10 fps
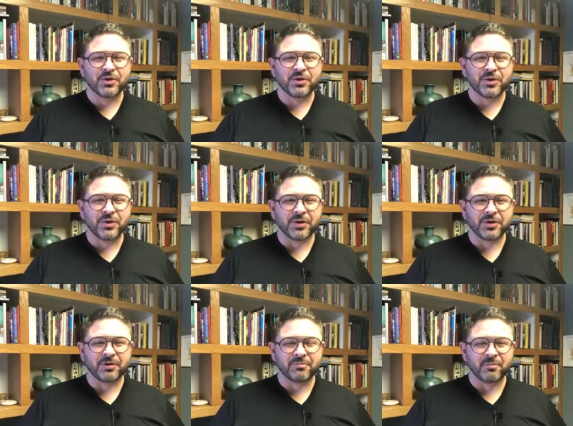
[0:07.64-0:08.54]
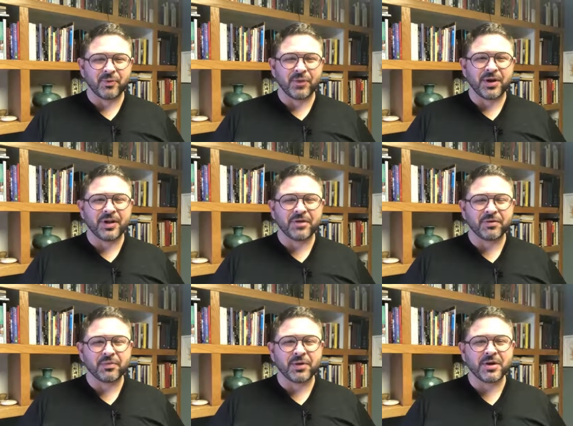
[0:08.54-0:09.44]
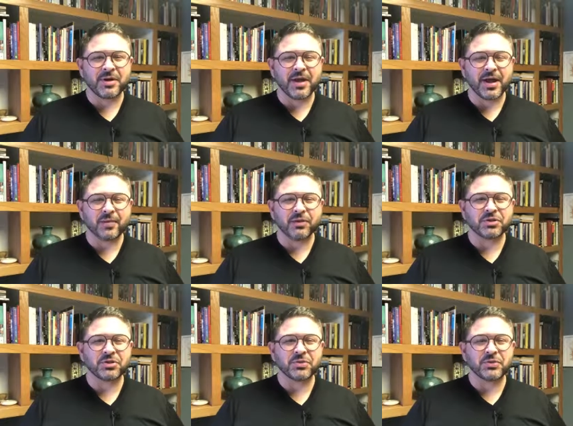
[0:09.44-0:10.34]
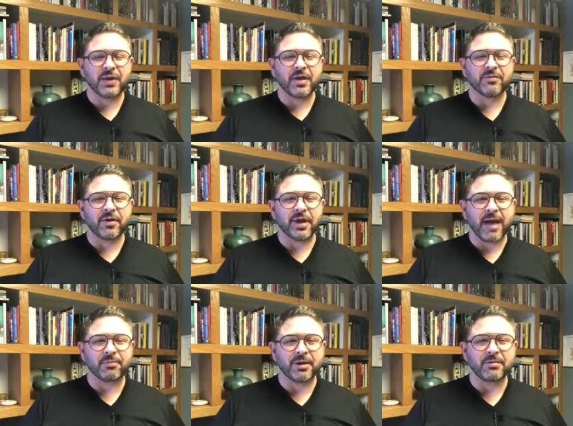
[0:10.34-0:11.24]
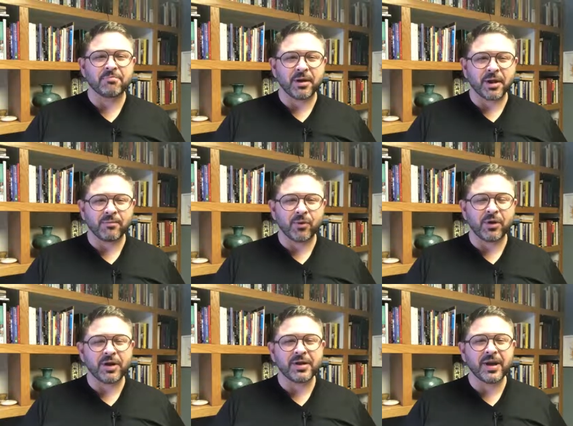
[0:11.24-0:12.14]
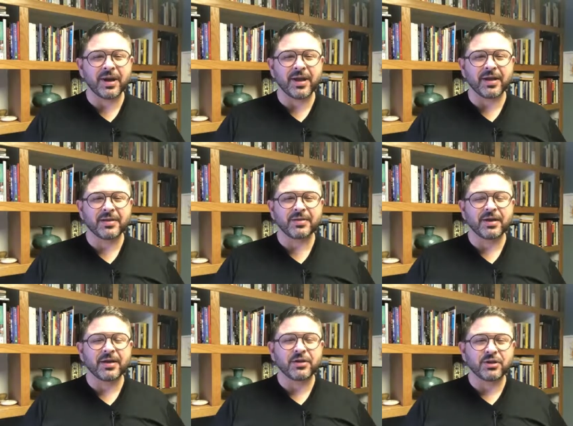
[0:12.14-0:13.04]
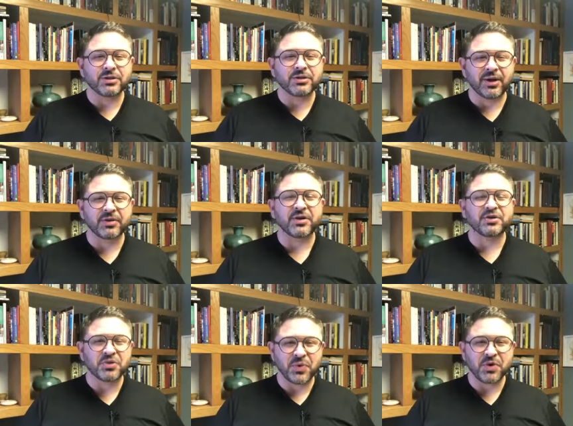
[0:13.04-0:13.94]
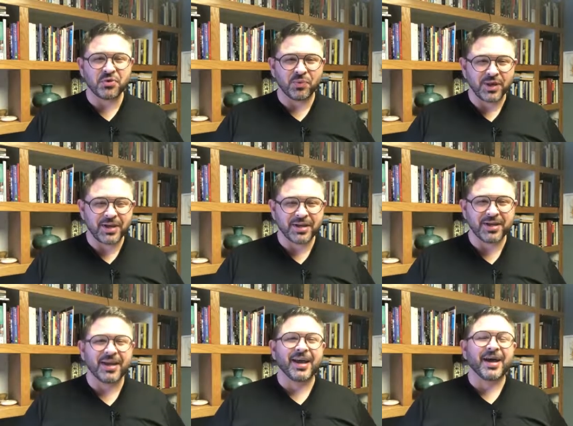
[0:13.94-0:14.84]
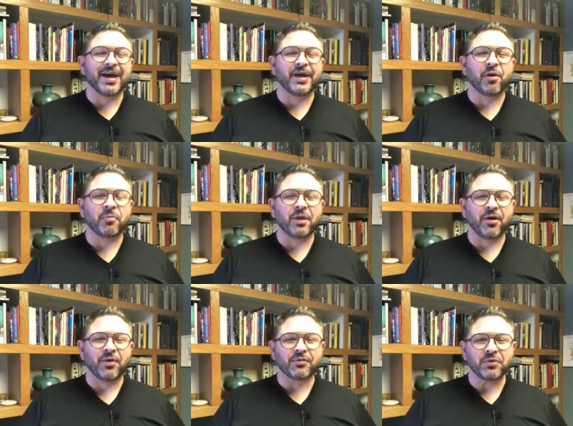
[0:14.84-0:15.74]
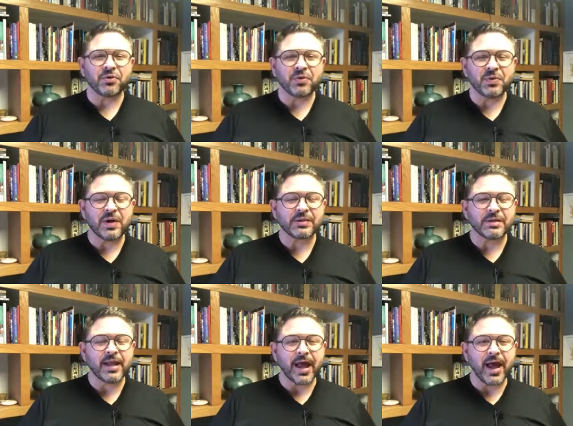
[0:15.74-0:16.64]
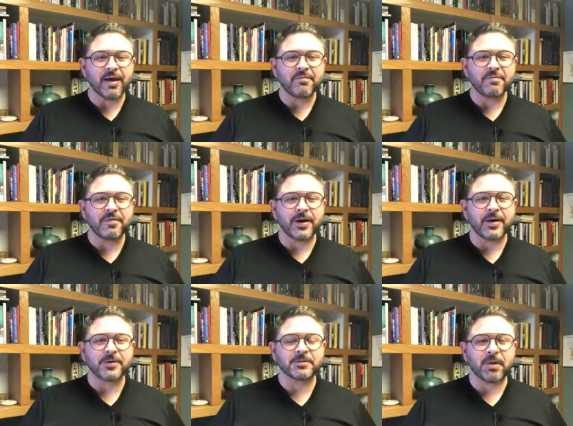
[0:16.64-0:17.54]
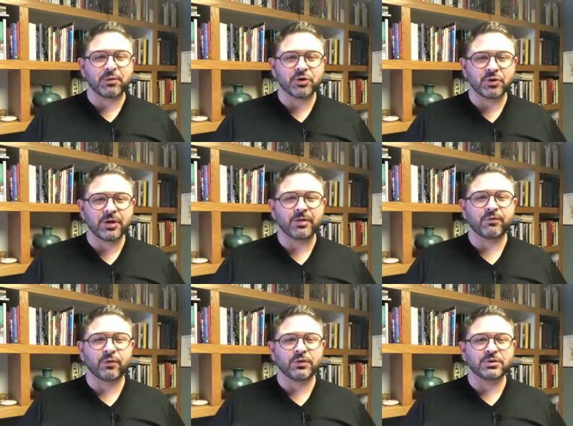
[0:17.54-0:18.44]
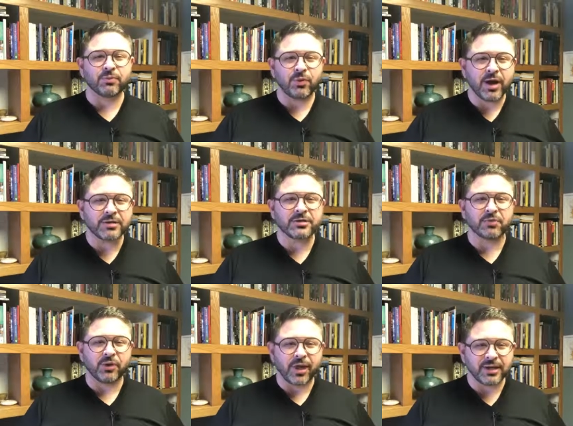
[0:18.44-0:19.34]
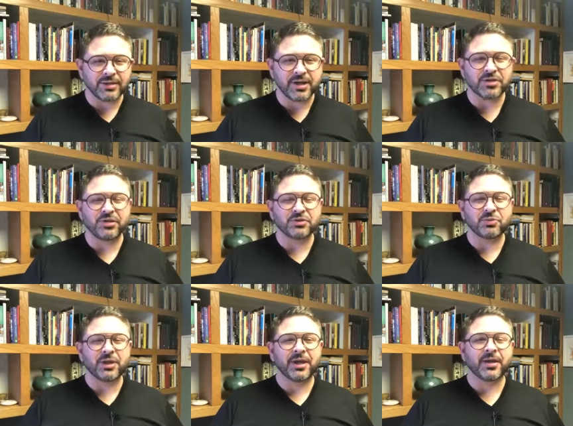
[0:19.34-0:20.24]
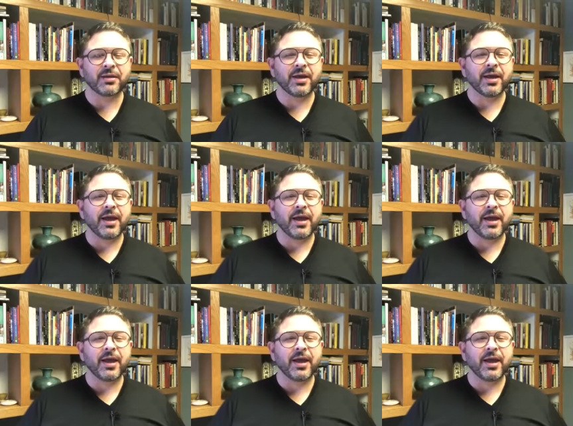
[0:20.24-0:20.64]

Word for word: Good morning, everyone. I wish you a very happy Monday morning, a good start to a new week. I hope that all of you did have uh, some opportunity for some rest and relaxation this weekend,